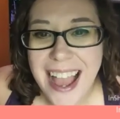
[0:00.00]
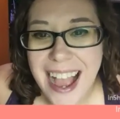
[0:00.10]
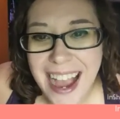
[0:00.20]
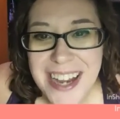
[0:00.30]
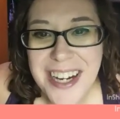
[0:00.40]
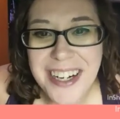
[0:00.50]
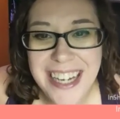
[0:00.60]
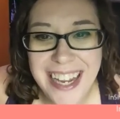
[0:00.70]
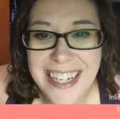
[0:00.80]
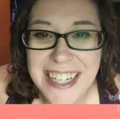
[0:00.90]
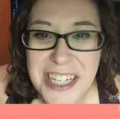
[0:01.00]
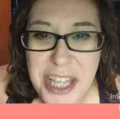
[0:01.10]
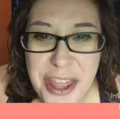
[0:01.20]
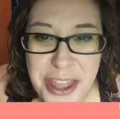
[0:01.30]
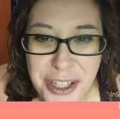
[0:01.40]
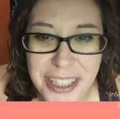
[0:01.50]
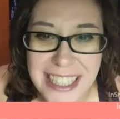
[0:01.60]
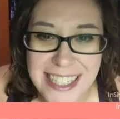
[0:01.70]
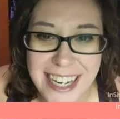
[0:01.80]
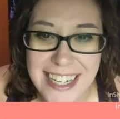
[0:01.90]
I created the
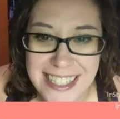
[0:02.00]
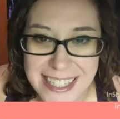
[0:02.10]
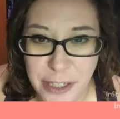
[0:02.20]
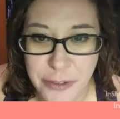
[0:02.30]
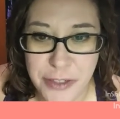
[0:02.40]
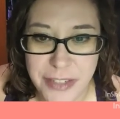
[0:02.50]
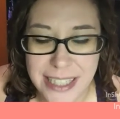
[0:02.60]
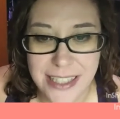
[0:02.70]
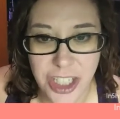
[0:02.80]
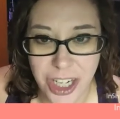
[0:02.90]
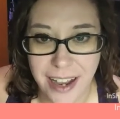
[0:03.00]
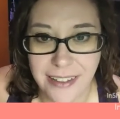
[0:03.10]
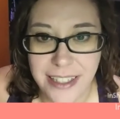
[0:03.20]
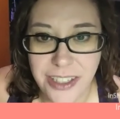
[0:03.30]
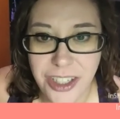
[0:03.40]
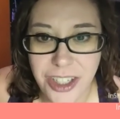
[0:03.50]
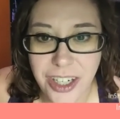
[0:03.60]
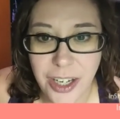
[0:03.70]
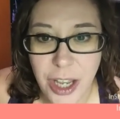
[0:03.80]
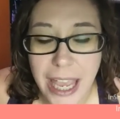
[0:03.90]
30-day self-defense challenge
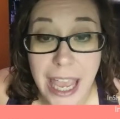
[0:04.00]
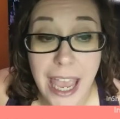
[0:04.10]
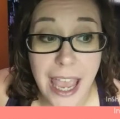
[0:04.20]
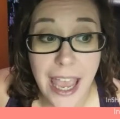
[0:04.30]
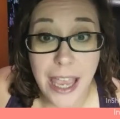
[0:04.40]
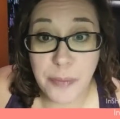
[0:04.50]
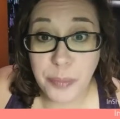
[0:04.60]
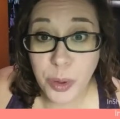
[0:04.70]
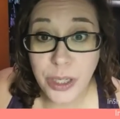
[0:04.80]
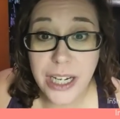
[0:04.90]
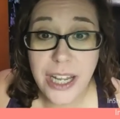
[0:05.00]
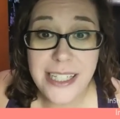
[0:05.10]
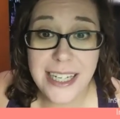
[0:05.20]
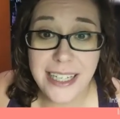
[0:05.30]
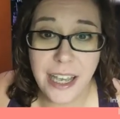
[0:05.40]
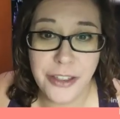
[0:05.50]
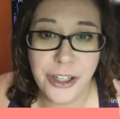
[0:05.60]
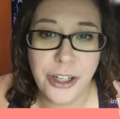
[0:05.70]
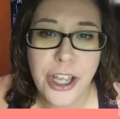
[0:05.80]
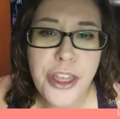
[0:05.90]
and put
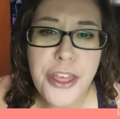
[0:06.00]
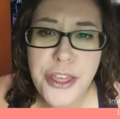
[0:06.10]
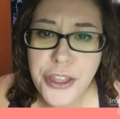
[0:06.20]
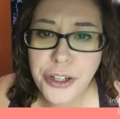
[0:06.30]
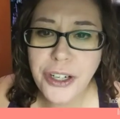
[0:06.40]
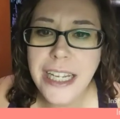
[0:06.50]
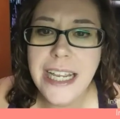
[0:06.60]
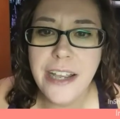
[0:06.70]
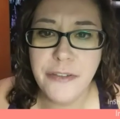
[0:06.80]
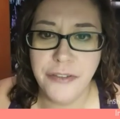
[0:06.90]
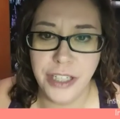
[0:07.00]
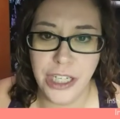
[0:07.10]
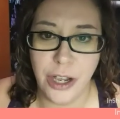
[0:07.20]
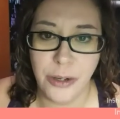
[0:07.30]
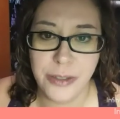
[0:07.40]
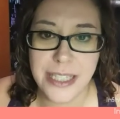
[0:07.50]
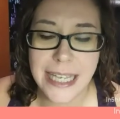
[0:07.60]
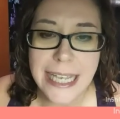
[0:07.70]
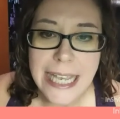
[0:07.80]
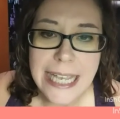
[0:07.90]
together 30 videos,
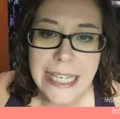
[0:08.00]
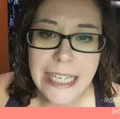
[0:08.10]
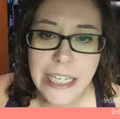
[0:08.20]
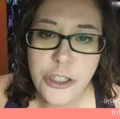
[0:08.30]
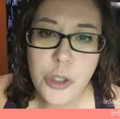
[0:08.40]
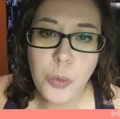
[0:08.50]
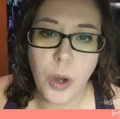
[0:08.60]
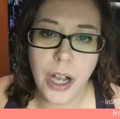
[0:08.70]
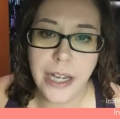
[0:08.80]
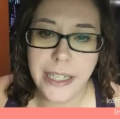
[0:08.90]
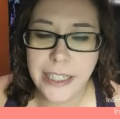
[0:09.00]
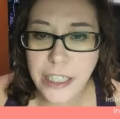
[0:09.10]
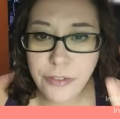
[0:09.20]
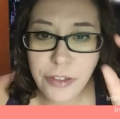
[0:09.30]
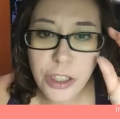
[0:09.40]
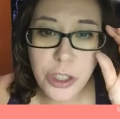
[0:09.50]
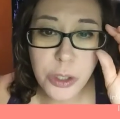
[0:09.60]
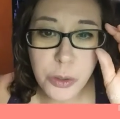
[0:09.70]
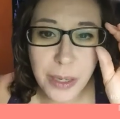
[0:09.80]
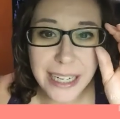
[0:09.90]
each one giving
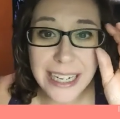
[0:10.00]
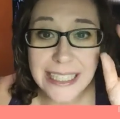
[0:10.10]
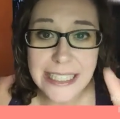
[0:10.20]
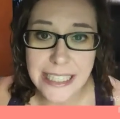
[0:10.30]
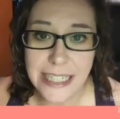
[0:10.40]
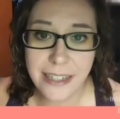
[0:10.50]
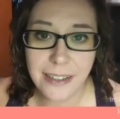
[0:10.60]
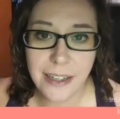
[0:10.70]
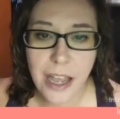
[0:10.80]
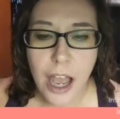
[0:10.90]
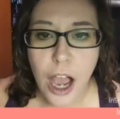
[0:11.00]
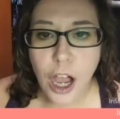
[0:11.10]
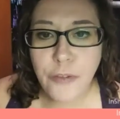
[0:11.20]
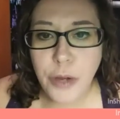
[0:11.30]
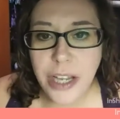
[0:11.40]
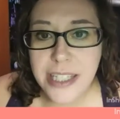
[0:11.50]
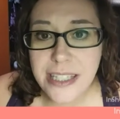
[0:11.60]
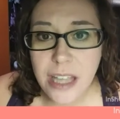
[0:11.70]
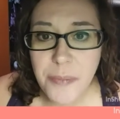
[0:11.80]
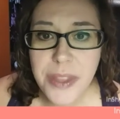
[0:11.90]
you an idea of
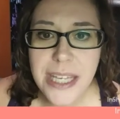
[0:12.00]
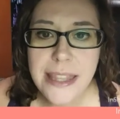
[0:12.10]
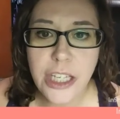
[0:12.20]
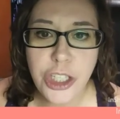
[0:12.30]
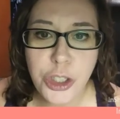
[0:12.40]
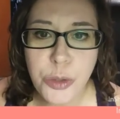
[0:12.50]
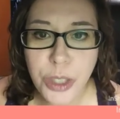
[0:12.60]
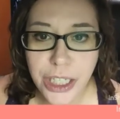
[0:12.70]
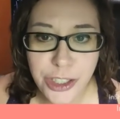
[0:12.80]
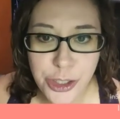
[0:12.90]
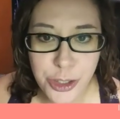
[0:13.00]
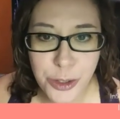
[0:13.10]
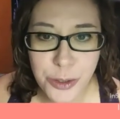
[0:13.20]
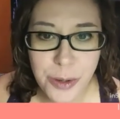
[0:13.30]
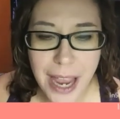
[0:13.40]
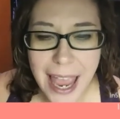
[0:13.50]
something that you can do